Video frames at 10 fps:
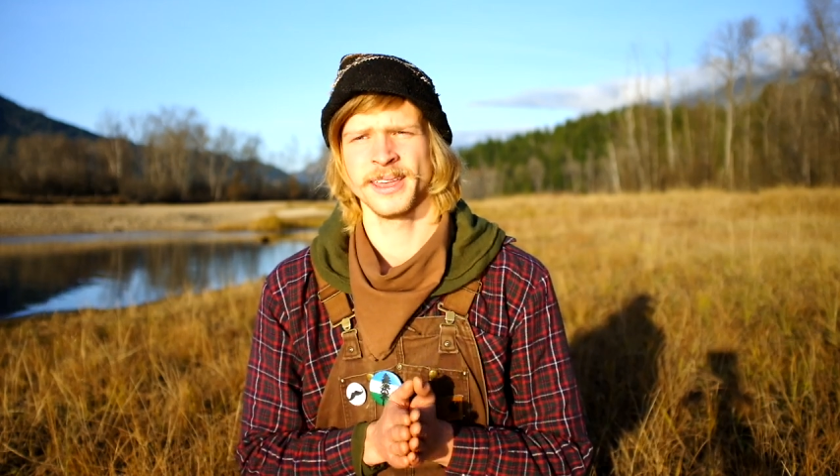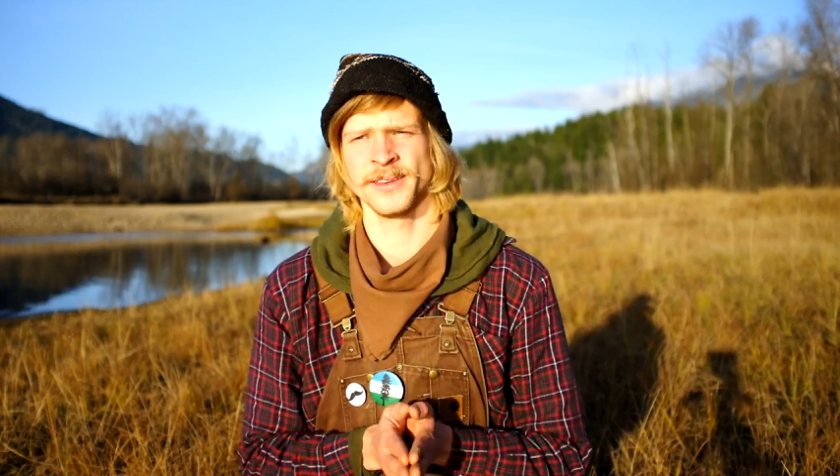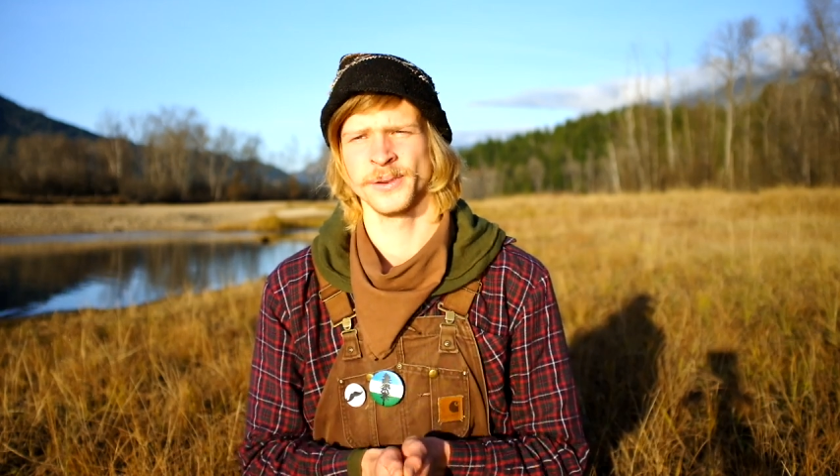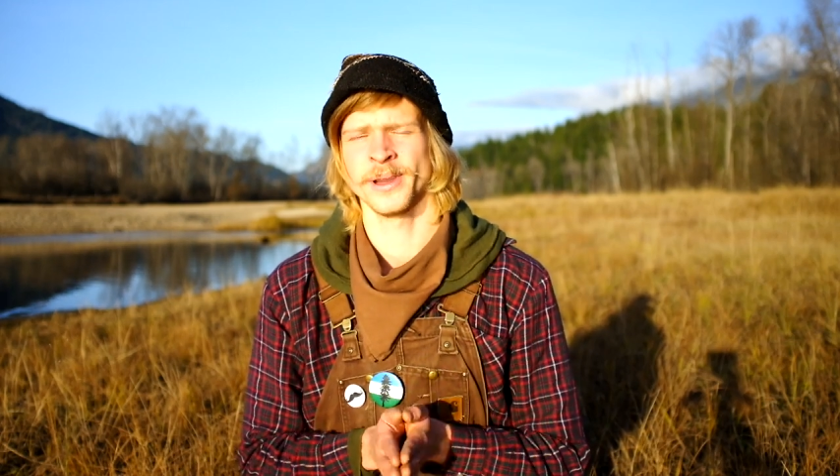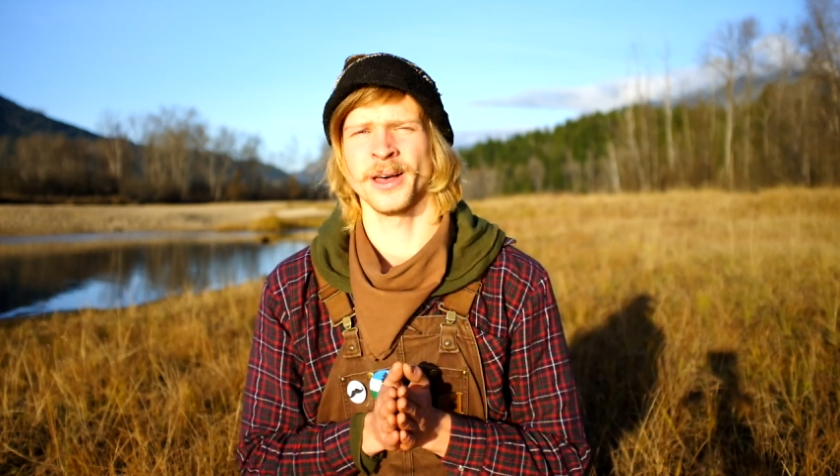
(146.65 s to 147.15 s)

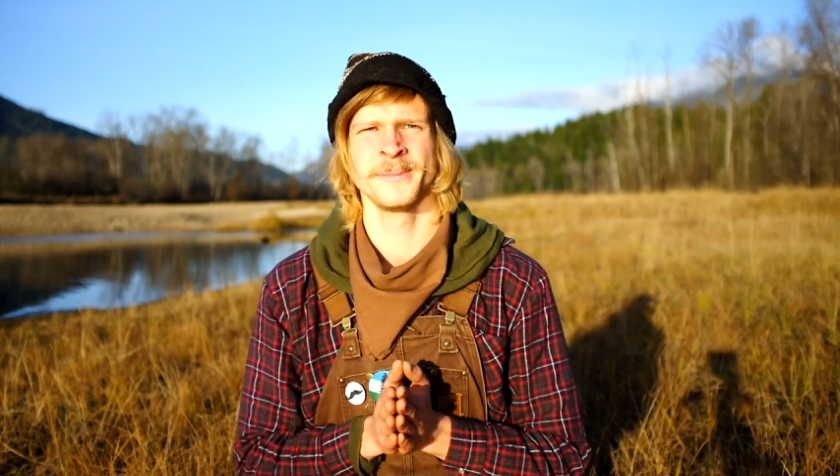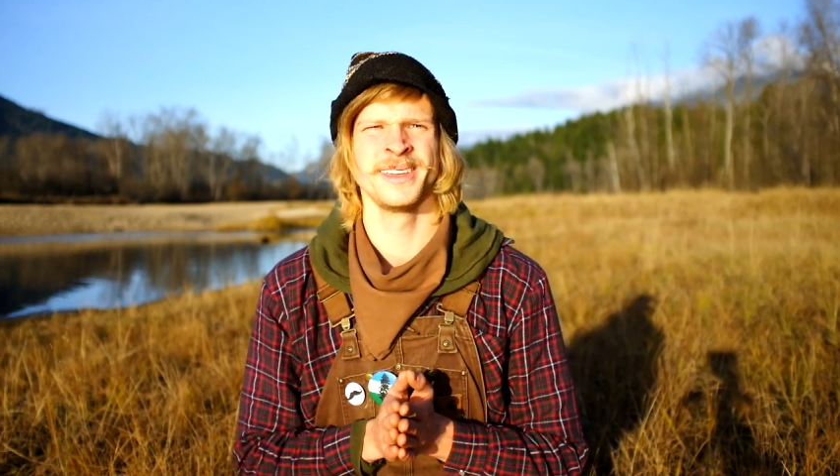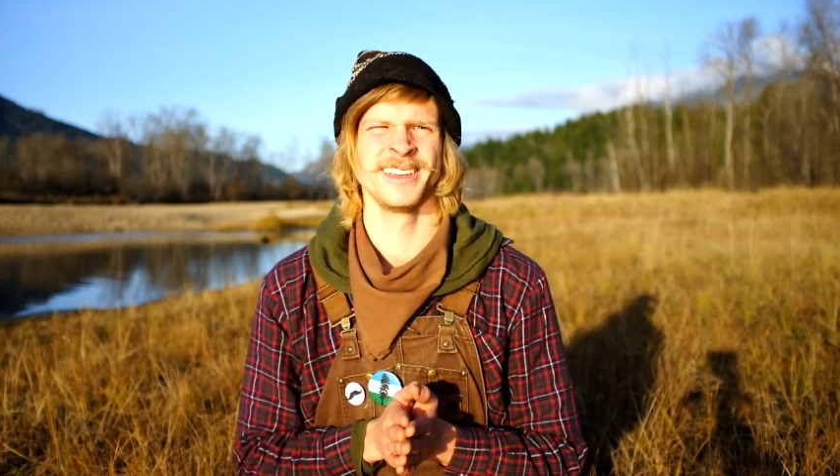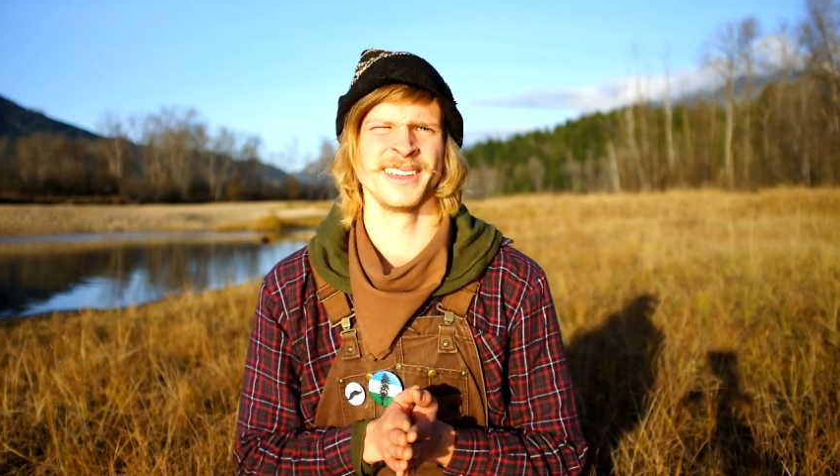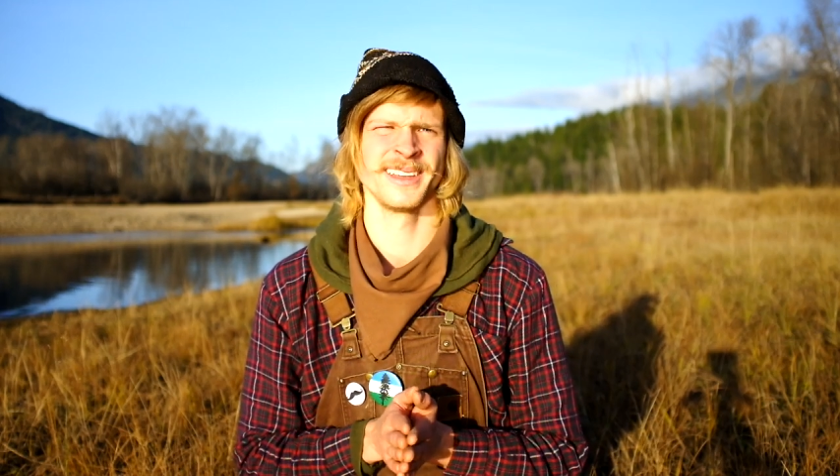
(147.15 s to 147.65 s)
if you help
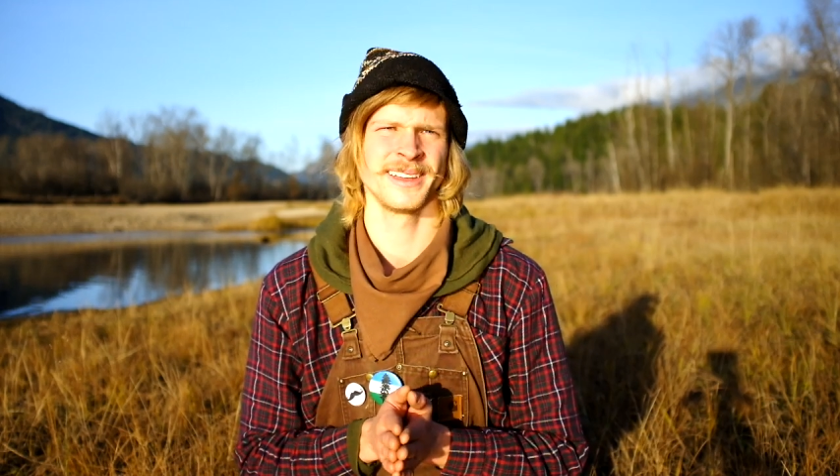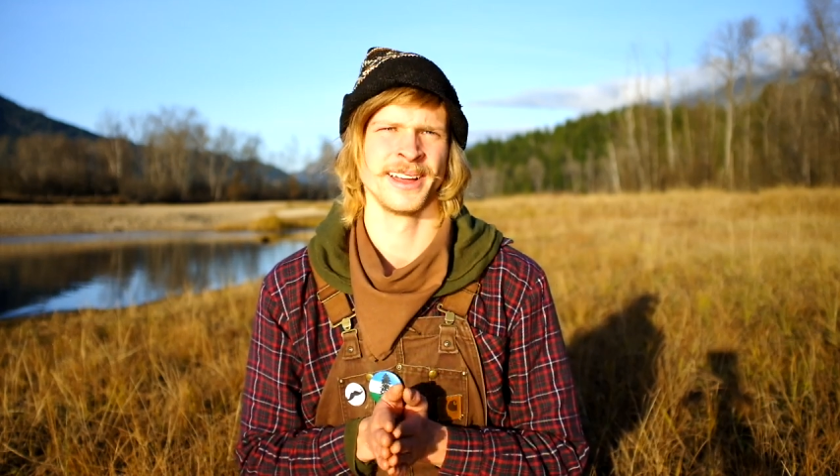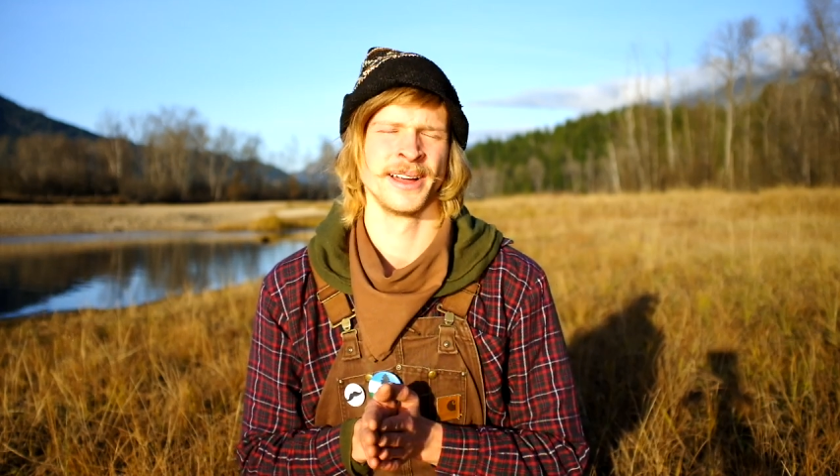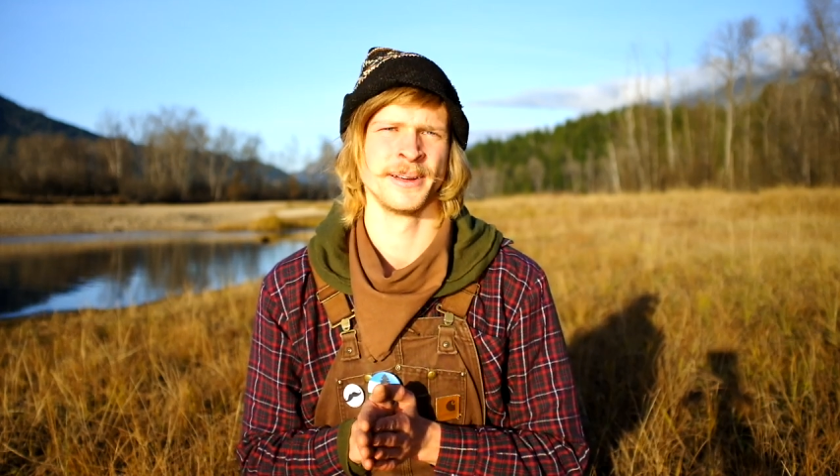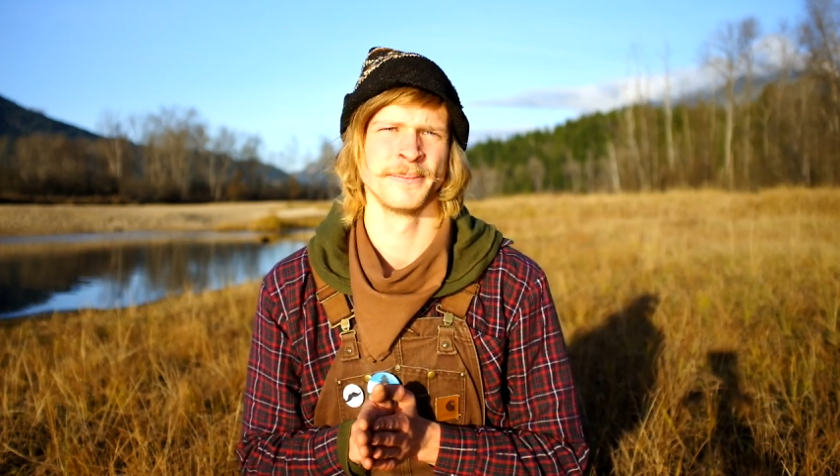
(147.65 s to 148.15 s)
me
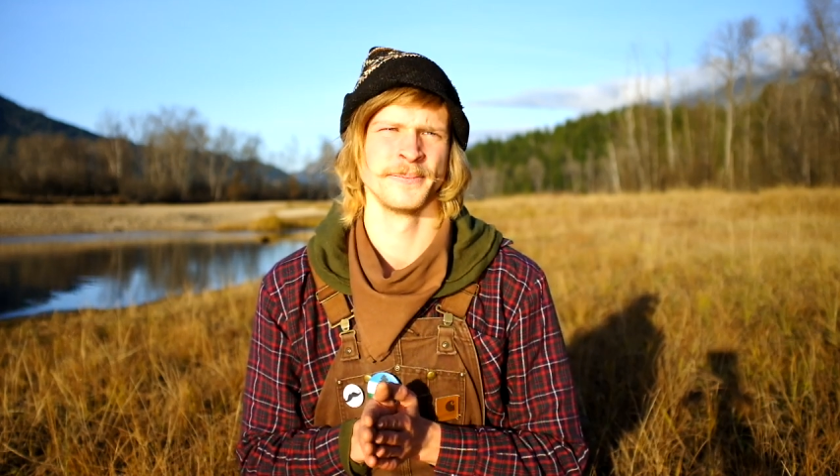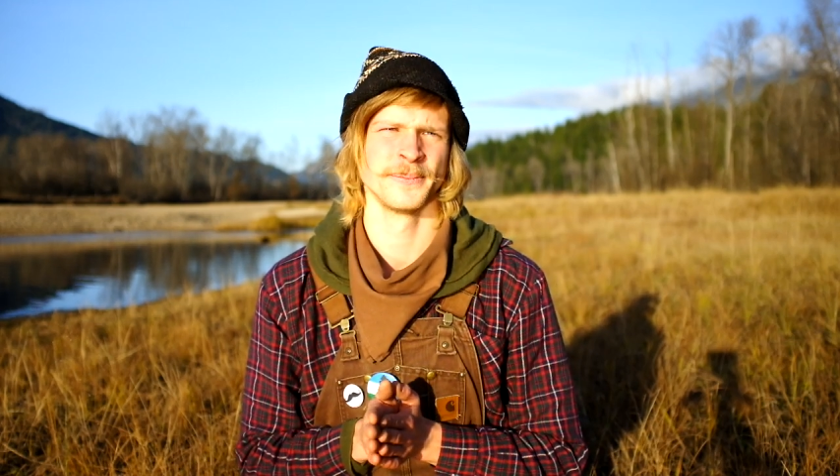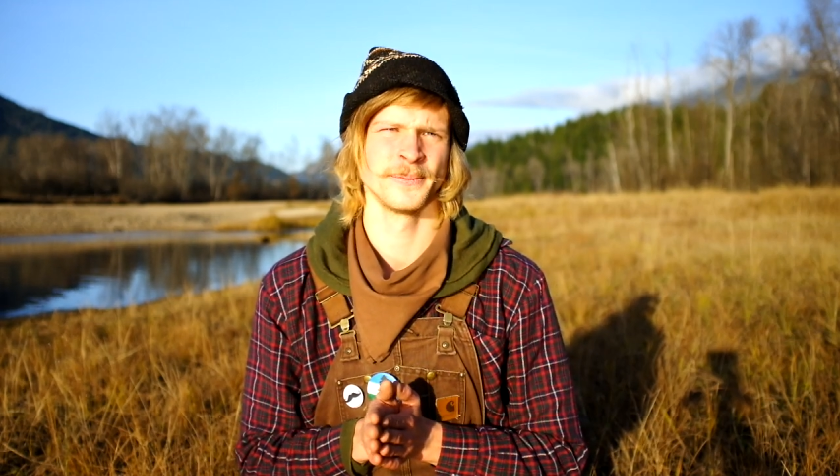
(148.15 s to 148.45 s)
um,